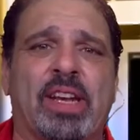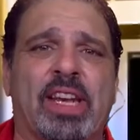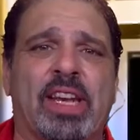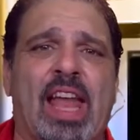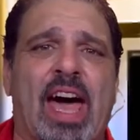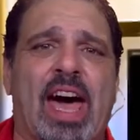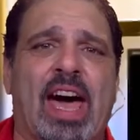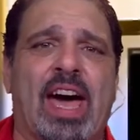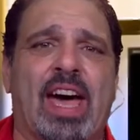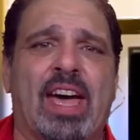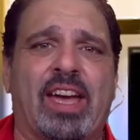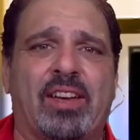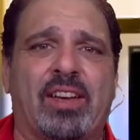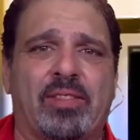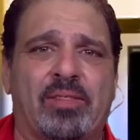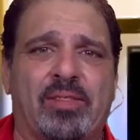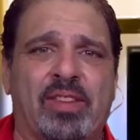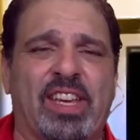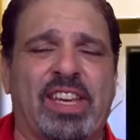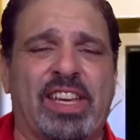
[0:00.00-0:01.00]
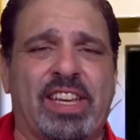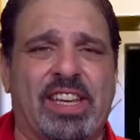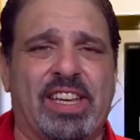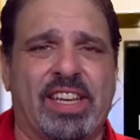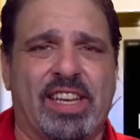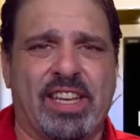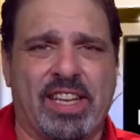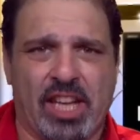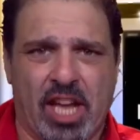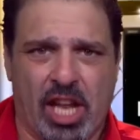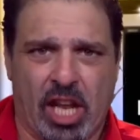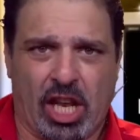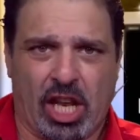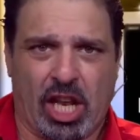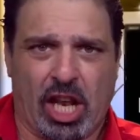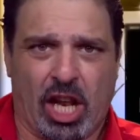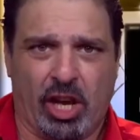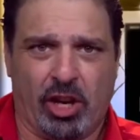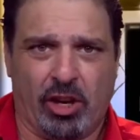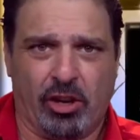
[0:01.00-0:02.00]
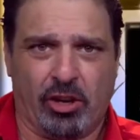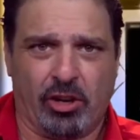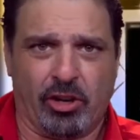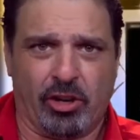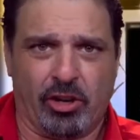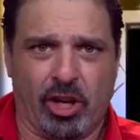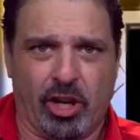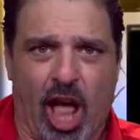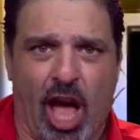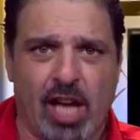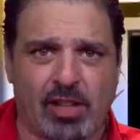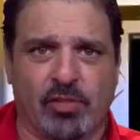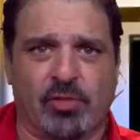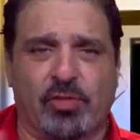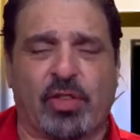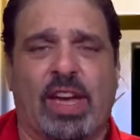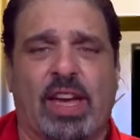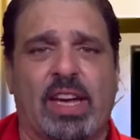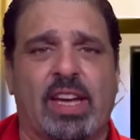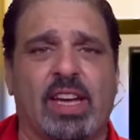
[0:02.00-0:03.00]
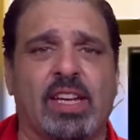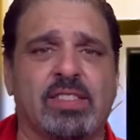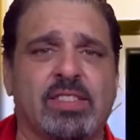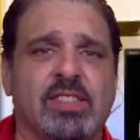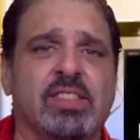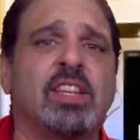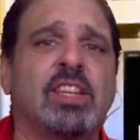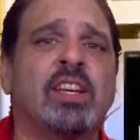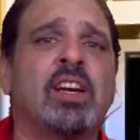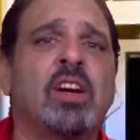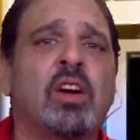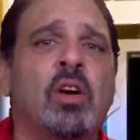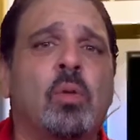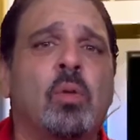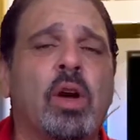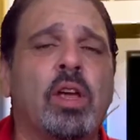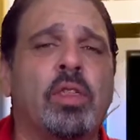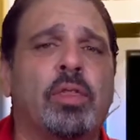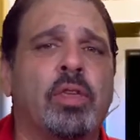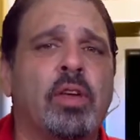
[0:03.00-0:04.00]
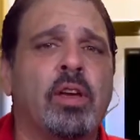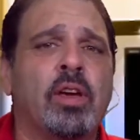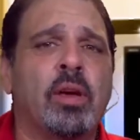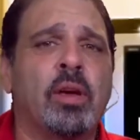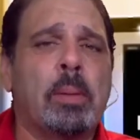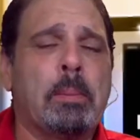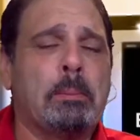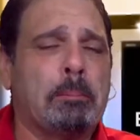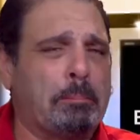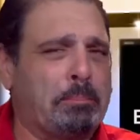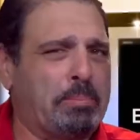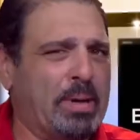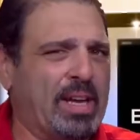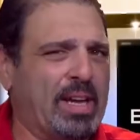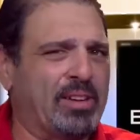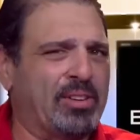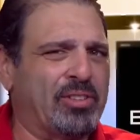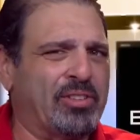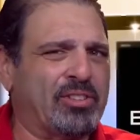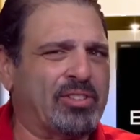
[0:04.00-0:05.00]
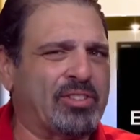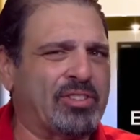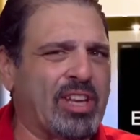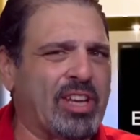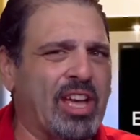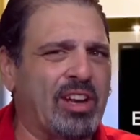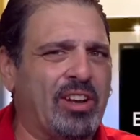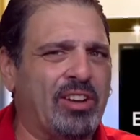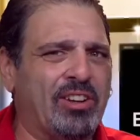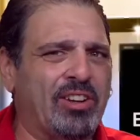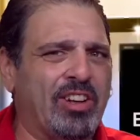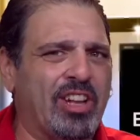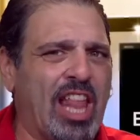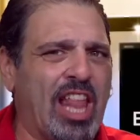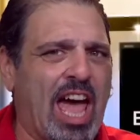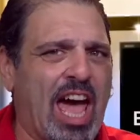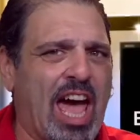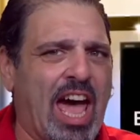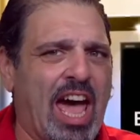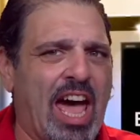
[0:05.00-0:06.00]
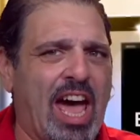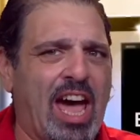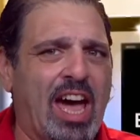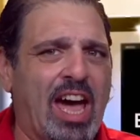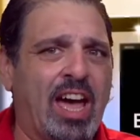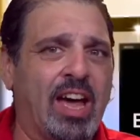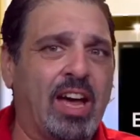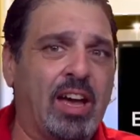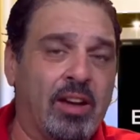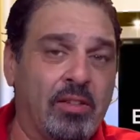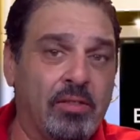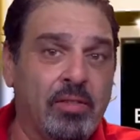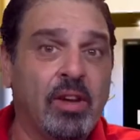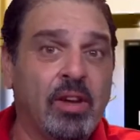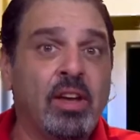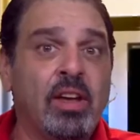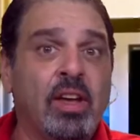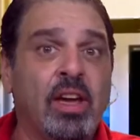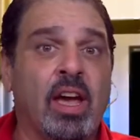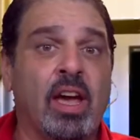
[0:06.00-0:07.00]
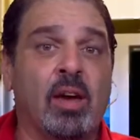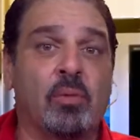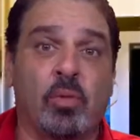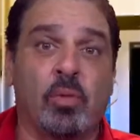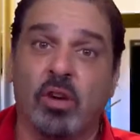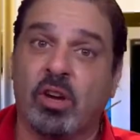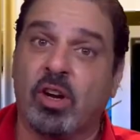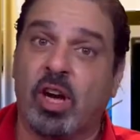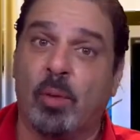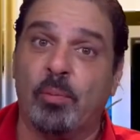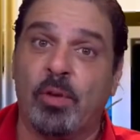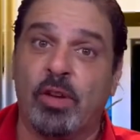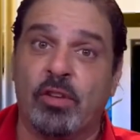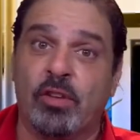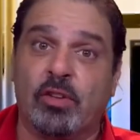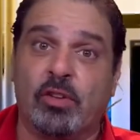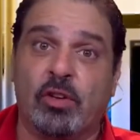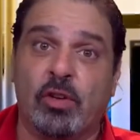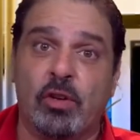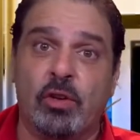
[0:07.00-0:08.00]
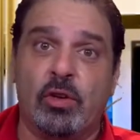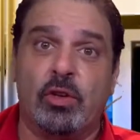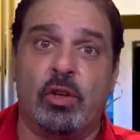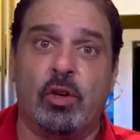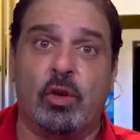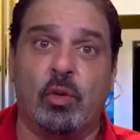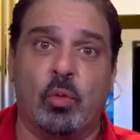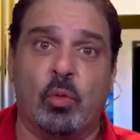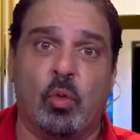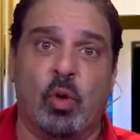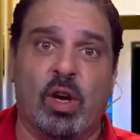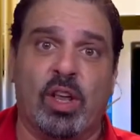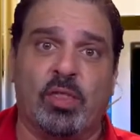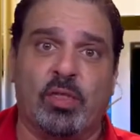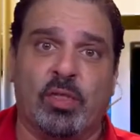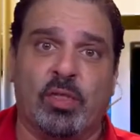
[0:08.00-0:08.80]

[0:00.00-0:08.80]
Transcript: live in Las Vegas with BettorCenter Live. And we're coming to you with